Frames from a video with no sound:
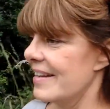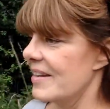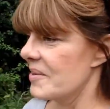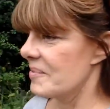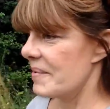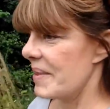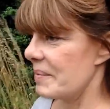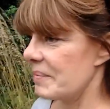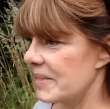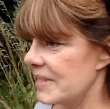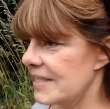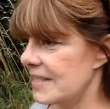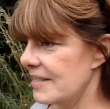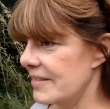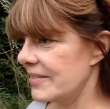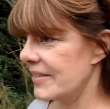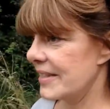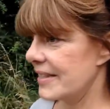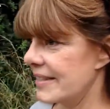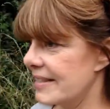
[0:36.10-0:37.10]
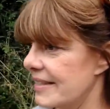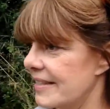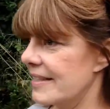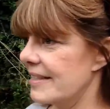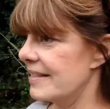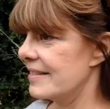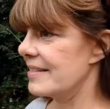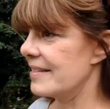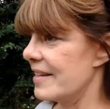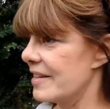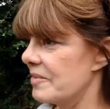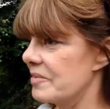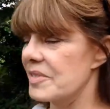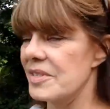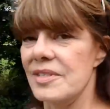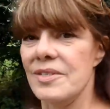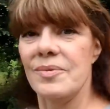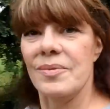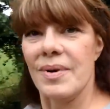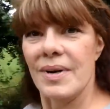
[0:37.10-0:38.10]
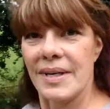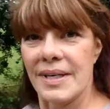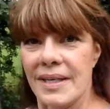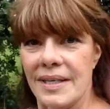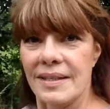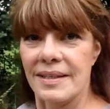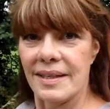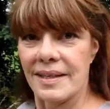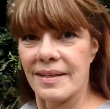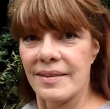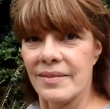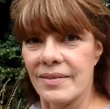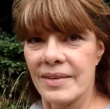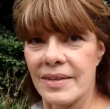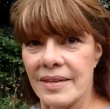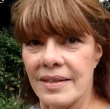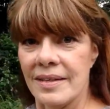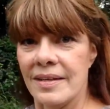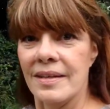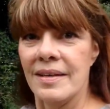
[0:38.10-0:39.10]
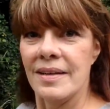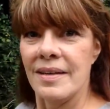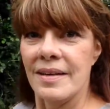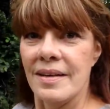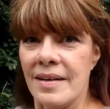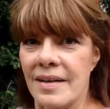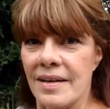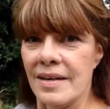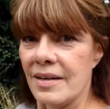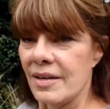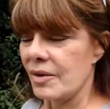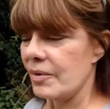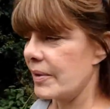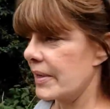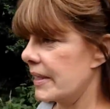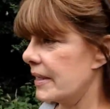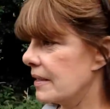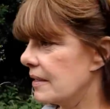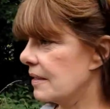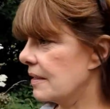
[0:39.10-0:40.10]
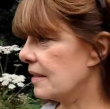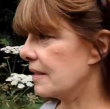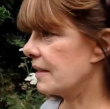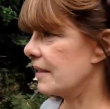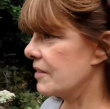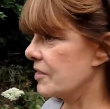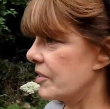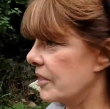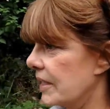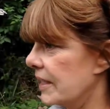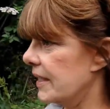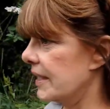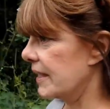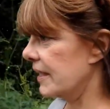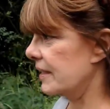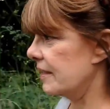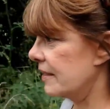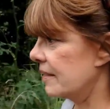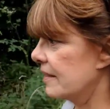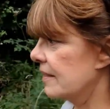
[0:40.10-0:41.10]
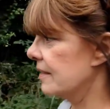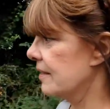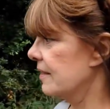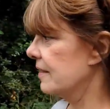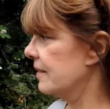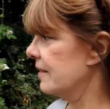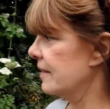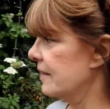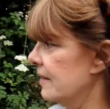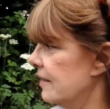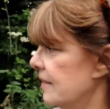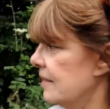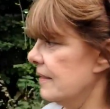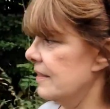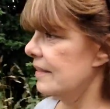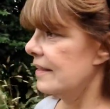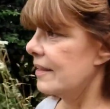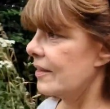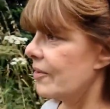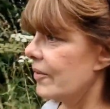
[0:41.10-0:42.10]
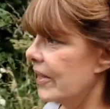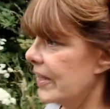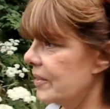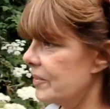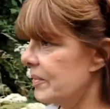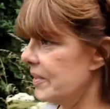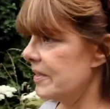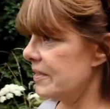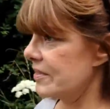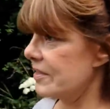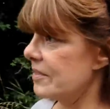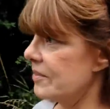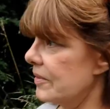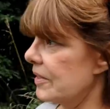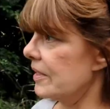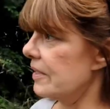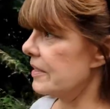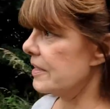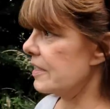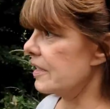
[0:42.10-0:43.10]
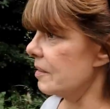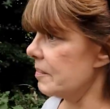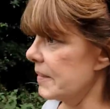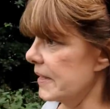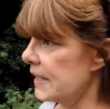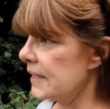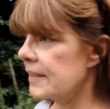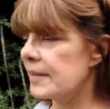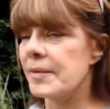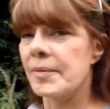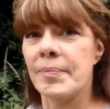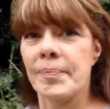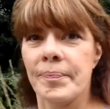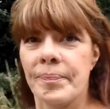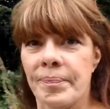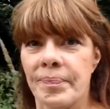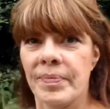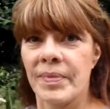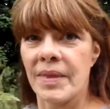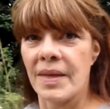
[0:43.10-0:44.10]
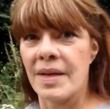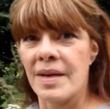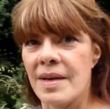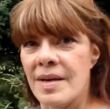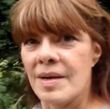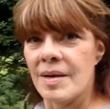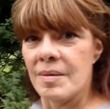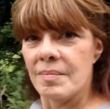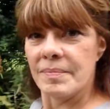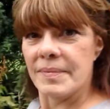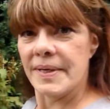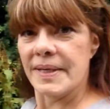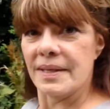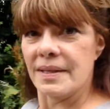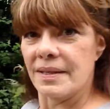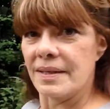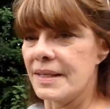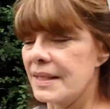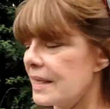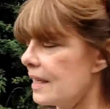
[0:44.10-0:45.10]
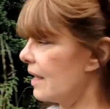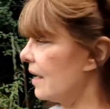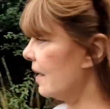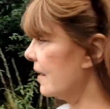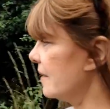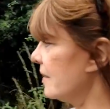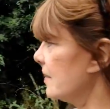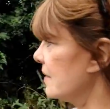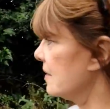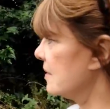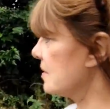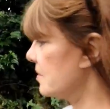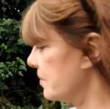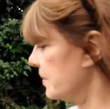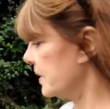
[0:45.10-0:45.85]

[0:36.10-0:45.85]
I'm happy to do it. So I'm just walking down our quiet little country lane. Quiet when there's no cars coming. But look at the height of these